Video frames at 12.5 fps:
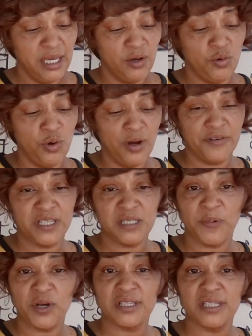And whoever
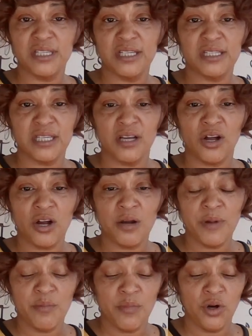this person is in
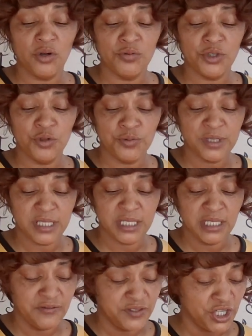hermit mode, you
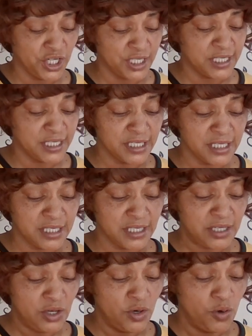receive justice